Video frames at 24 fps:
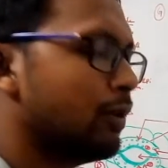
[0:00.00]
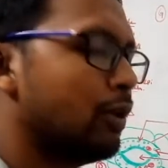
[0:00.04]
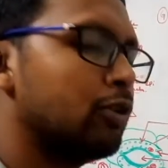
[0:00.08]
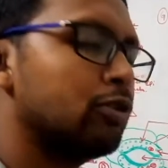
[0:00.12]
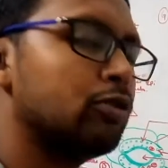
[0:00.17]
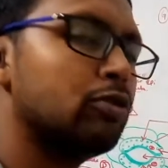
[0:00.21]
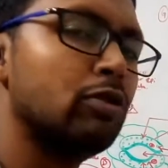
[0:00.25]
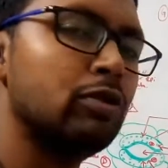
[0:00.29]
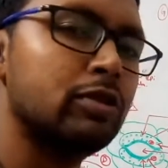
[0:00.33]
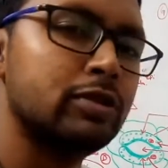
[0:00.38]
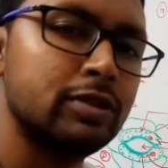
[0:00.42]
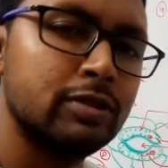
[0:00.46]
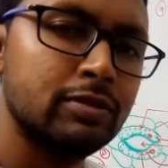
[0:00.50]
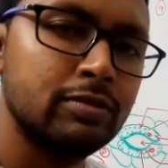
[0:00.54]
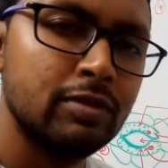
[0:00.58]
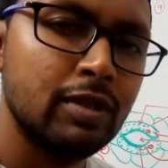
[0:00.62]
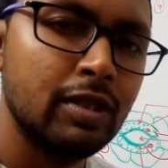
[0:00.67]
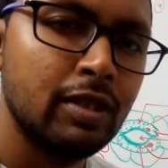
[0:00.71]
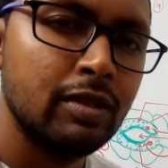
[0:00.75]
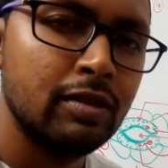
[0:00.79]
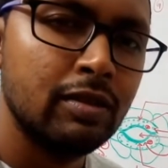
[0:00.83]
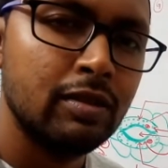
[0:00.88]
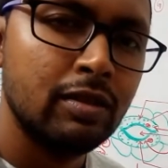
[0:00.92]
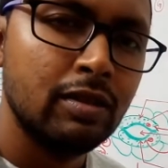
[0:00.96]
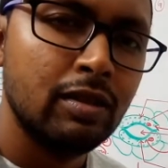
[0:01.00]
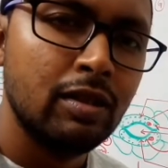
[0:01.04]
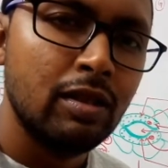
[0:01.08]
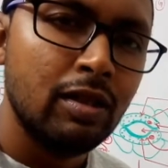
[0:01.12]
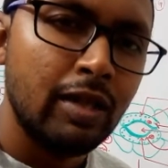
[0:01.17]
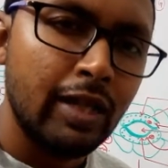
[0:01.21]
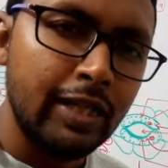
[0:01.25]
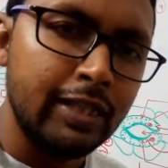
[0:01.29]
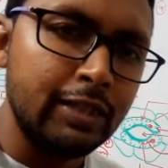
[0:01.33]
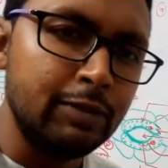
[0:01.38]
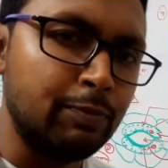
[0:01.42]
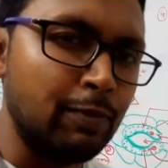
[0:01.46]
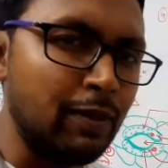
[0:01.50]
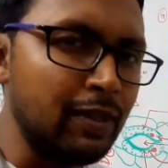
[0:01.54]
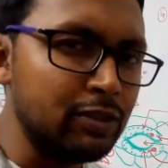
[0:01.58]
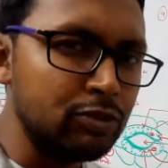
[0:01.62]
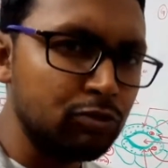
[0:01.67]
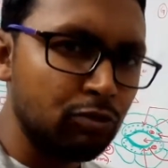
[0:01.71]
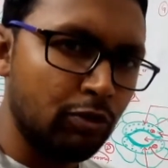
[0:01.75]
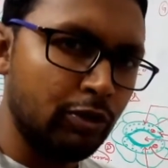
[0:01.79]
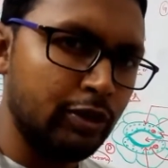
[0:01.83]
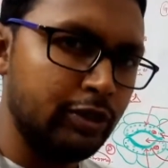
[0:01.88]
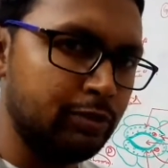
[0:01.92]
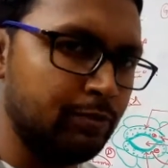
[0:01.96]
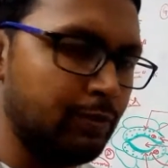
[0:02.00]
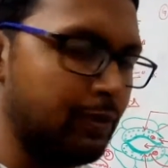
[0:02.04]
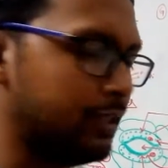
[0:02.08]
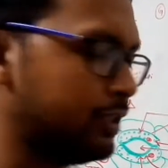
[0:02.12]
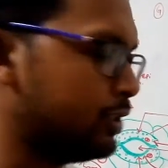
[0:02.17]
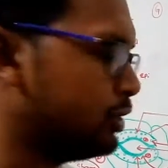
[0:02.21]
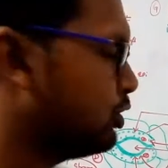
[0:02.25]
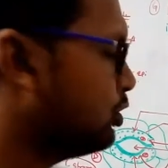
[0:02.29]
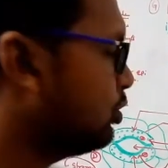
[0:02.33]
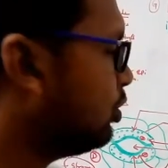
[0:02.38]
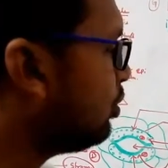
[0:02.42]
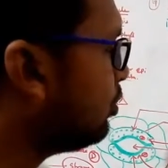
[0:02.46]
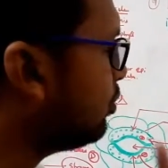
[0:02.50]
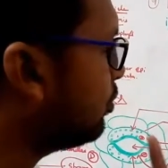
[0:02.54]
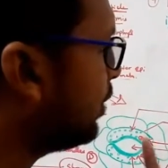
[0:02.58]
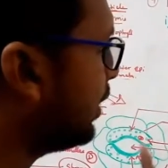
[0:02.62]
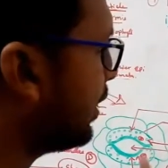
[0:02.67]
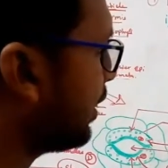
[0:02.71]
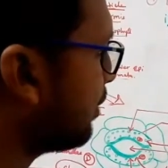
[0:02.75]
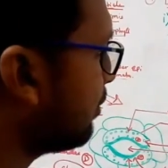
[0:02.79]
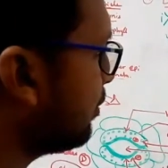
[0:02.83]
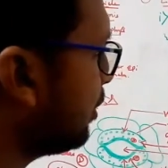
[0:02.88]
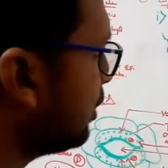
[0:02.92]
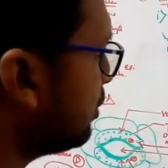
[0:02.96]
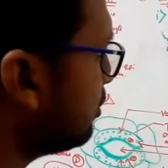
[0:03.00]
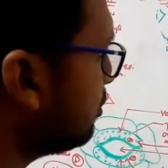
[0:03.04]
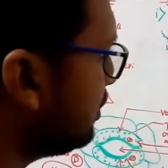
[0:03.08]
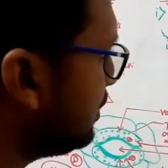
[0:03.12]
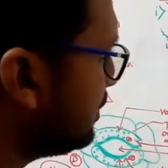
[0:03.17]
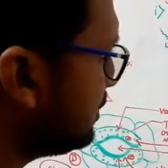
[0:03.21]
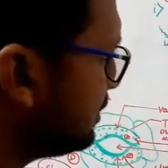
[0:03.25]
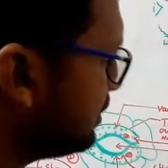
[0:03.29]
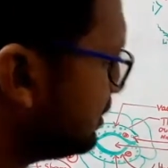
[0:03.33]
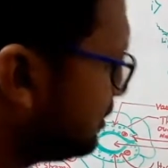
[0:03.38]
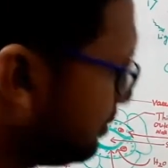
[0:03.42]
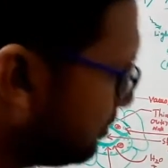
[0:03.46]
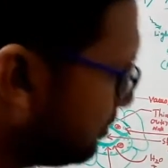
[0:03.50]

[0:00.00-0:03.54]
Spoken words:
molecules. H plus, OH minus. So water molecule is